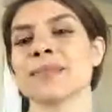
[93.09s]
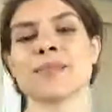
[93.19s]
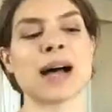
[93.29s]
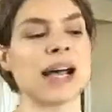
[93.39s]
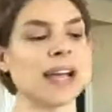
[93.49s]

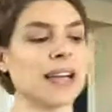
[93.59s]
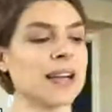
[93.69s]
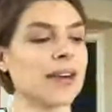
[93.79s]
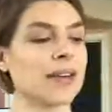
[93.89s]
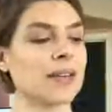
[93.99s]
My
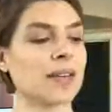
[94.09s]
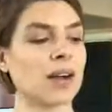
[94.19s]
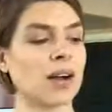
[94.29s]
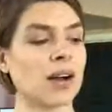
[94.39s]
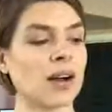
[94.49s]

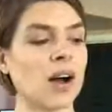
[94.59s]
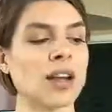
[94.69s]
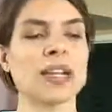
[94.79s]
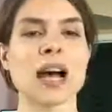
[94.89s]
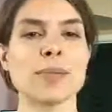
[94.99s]

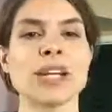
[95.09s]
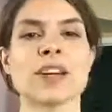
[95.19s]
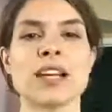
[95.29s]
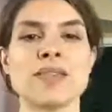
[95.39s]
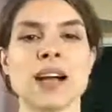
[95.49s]
autonomic
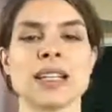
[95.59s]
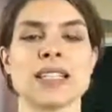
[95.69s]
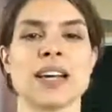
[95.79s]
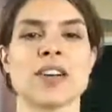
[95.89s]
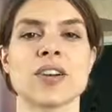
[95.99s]
or
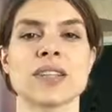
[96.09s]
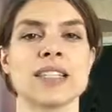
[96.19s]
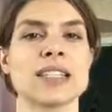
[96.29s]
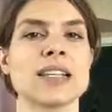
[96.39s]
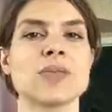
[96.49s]
involuntary nervous
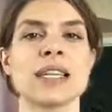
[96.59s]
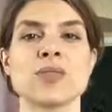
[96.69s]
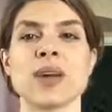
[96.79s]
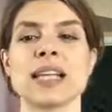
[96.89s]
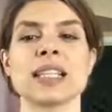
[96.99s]
system
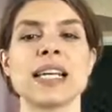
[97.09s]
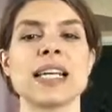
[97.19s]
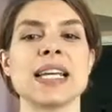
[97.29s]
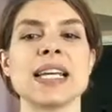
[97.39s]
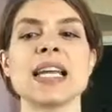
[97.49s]
is
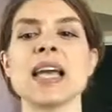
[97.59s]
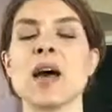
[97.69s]
regulating